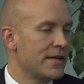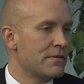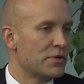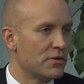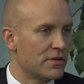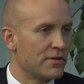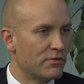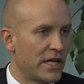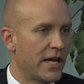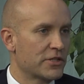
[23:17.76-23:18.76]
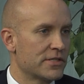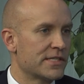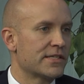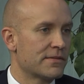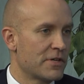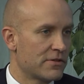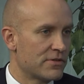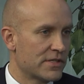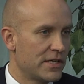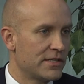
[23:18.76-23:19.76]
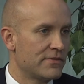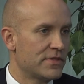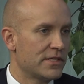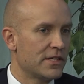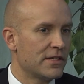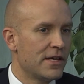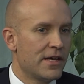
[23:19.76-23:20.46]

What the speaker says: punitive reactions that some other states have seen.